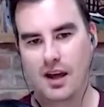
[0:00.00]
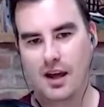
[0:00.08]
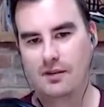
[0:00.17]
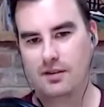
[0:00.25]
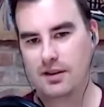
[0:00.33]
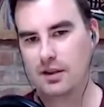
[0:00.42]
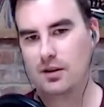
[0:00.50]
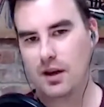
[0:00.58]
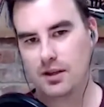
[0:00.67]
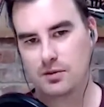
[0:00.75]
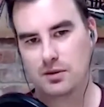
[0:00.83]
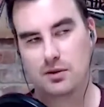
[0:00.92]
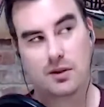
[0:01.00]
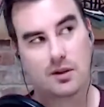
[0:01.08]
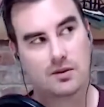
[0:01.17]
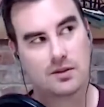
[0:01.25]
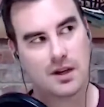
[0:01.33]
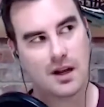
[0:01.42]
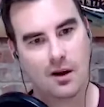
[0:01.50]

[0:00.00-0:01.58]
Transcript: everything you guys were doing using